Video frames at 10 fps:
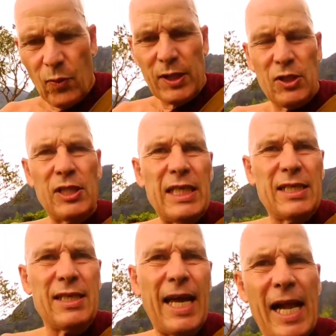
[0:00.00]
one
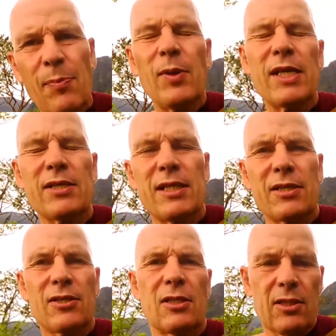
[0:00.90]
sees the
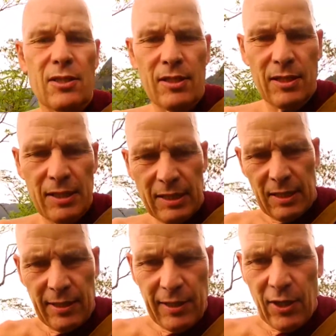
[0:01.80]
helplessness
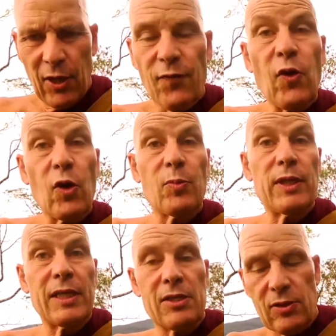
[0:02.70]
of all
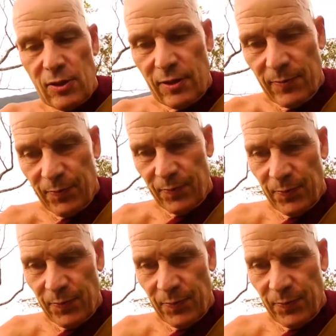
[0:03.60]
beings.